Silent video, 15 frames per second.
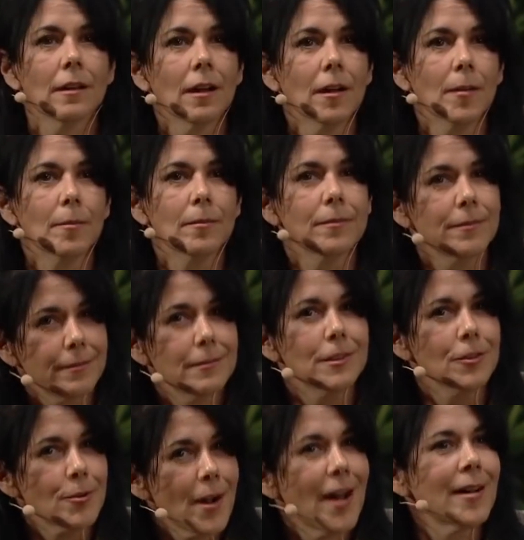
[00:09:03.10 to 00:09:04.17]
um,
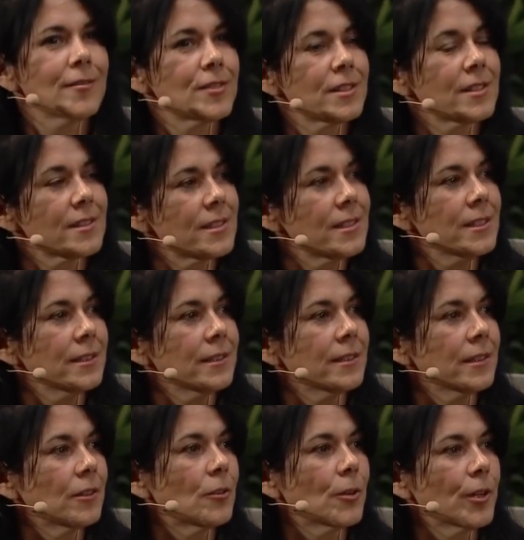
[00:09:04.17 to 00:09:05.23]
you have
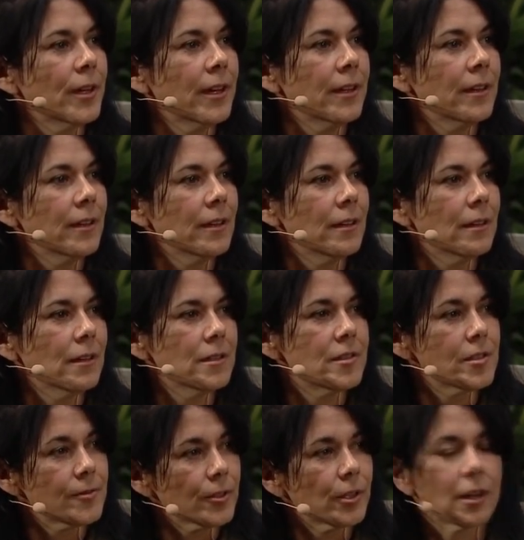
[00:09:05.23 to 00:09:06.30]
succeeded in creating a
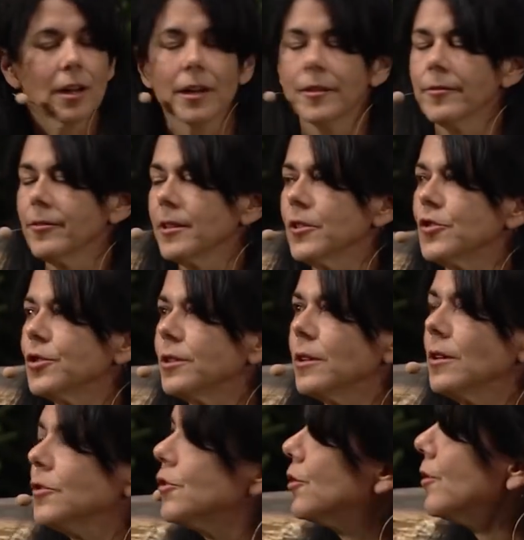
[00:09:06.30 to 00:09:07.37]
different kind of kitchen
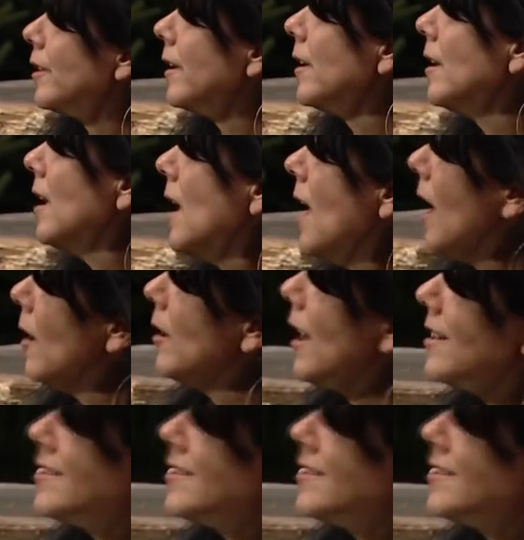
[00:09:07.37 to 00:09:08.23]
culture there. And